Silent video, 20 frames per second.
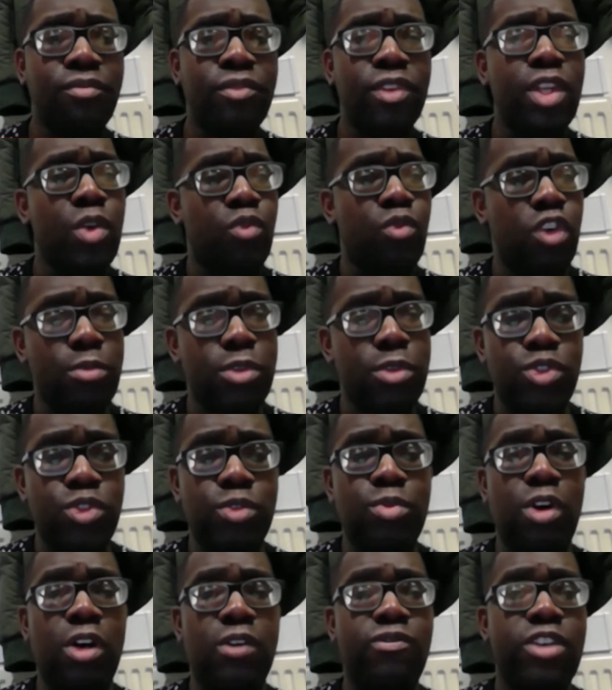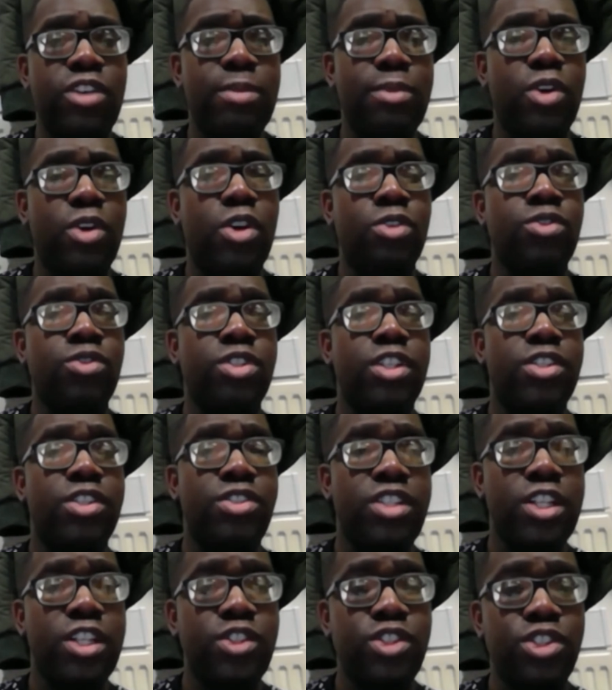Real Madrid were offering him a contract
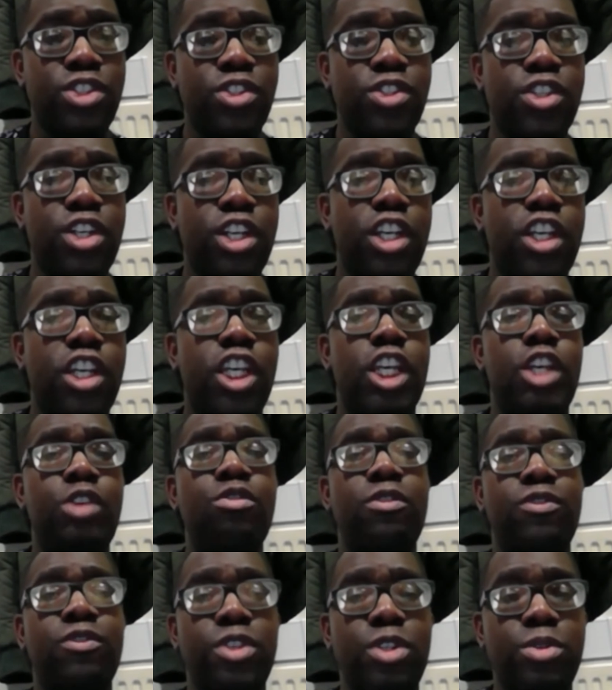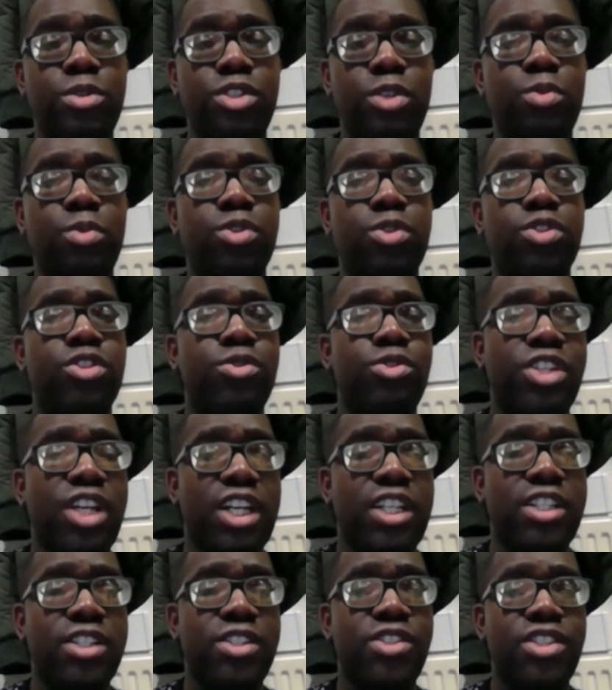extension. He refused. He wants a new
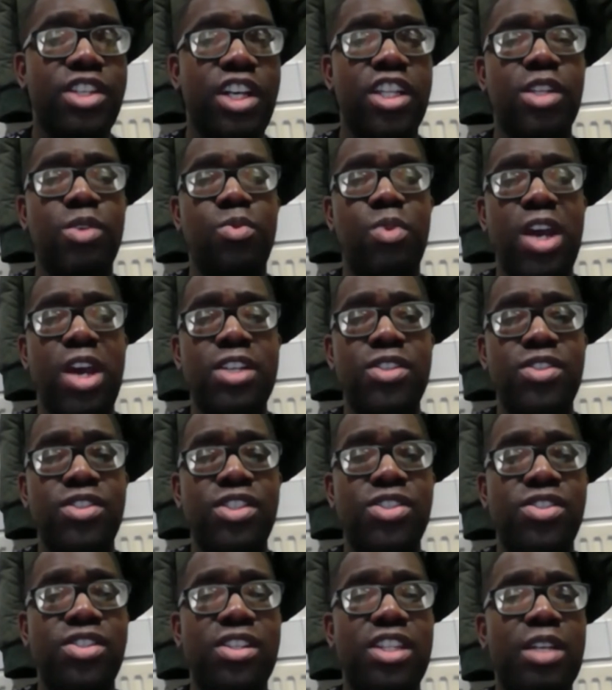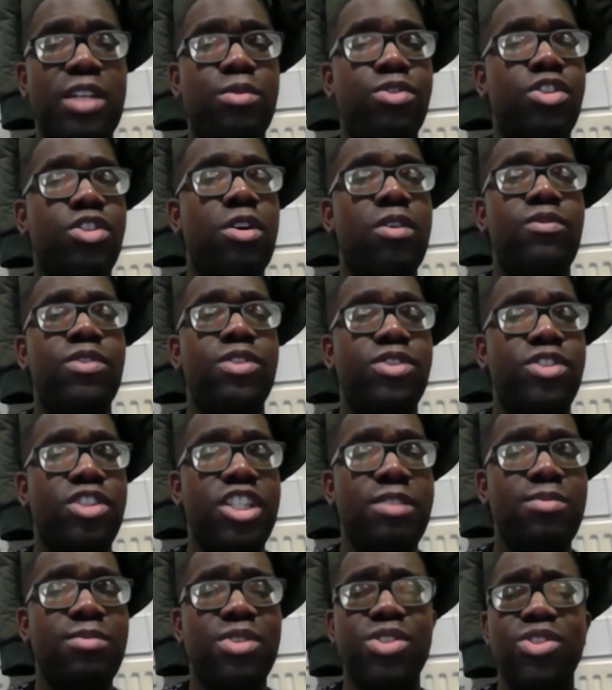challenge. And the reality is that there was no other
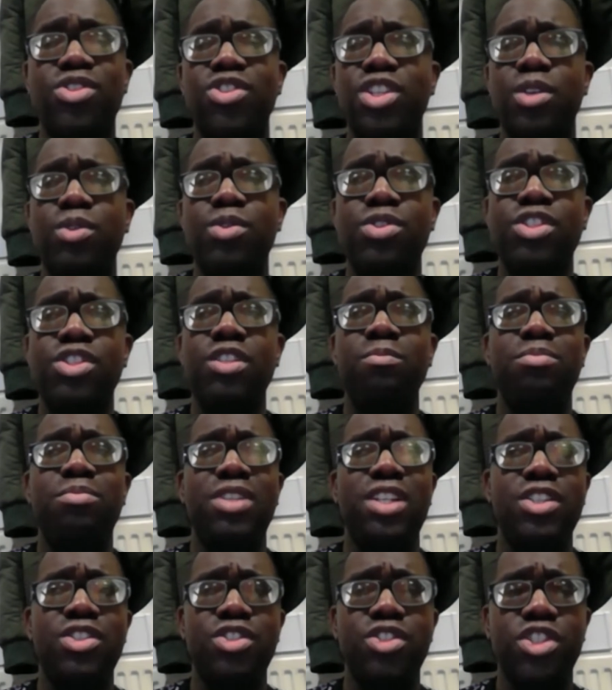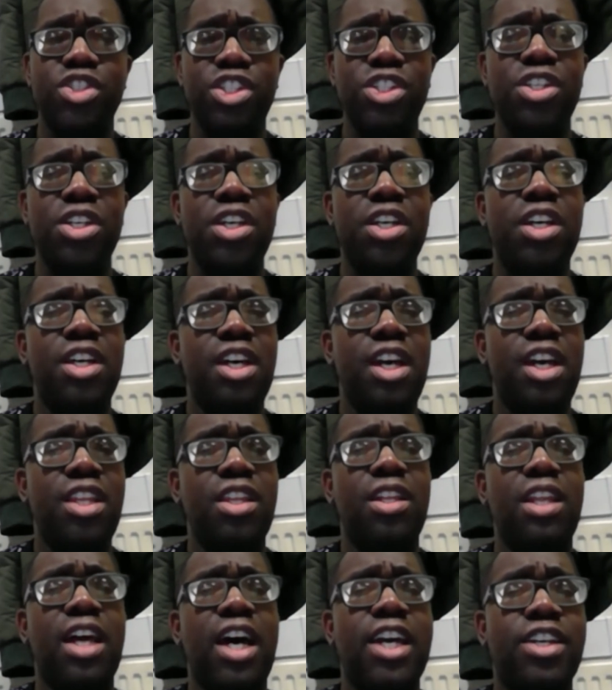team because Chelsea and PSG and
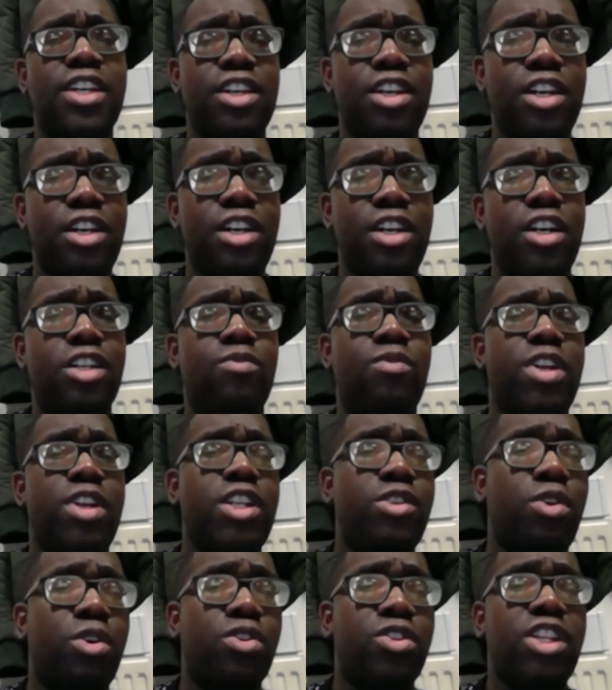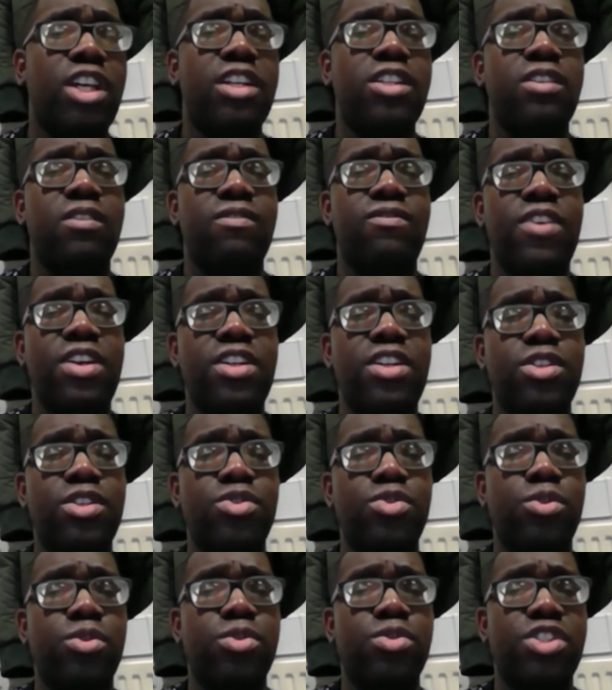the like had already got their defenders
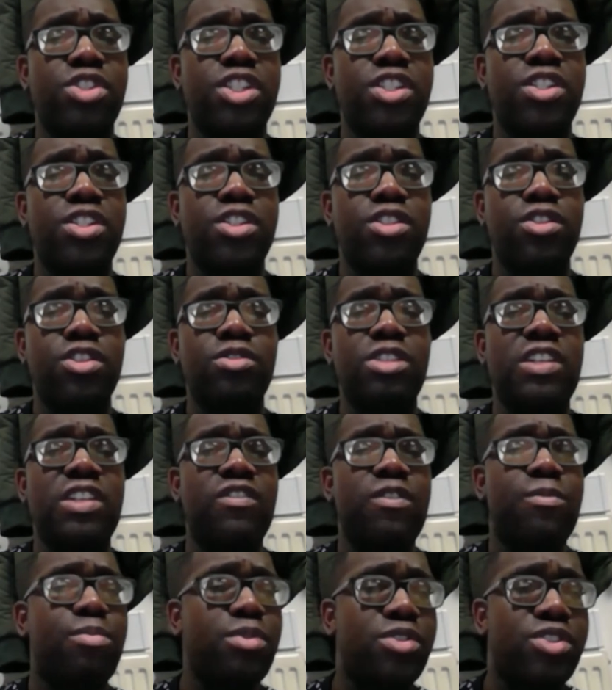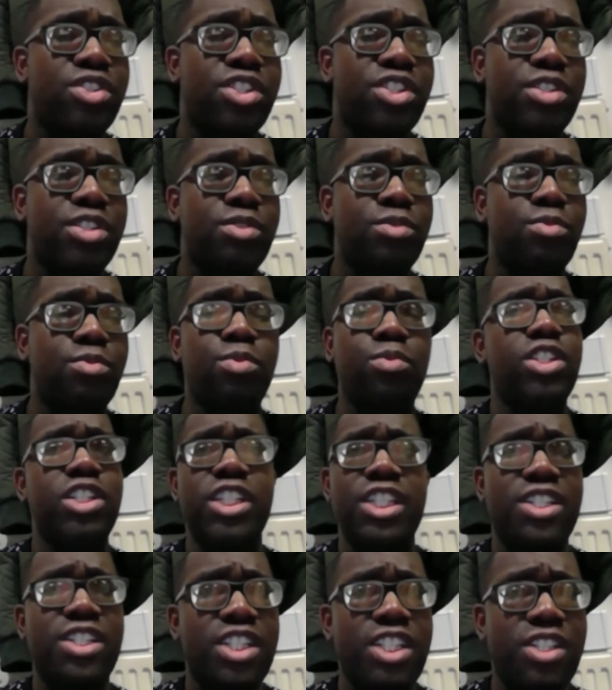sorted. You know, Liverpool didn't
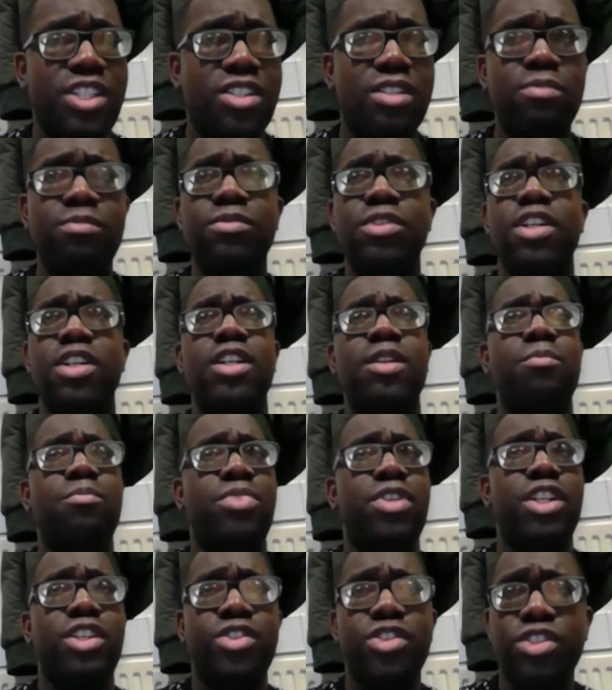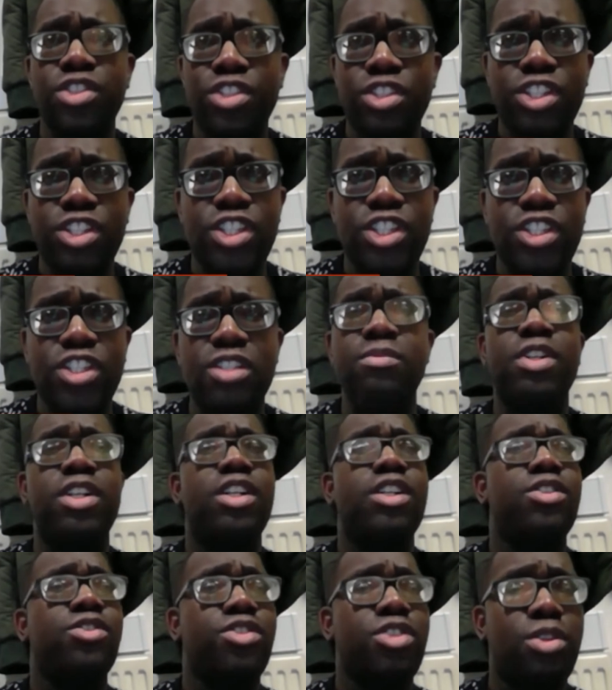need him. PSG didn't need him.
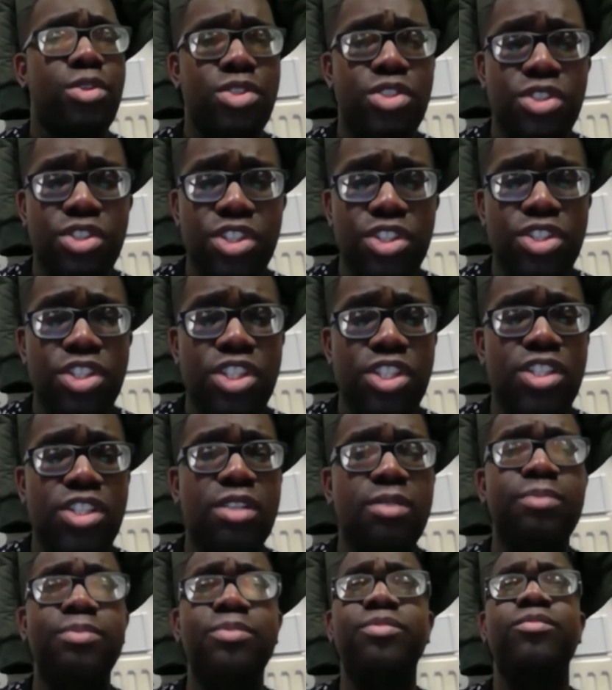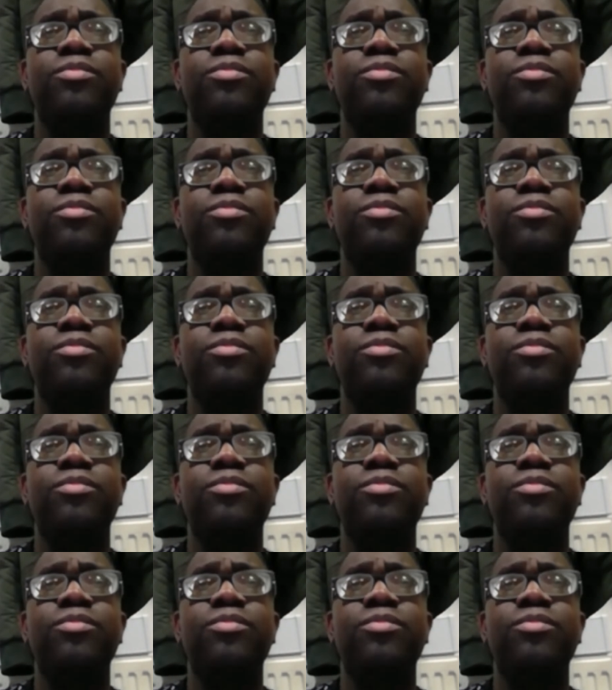Chelsea didn't need him.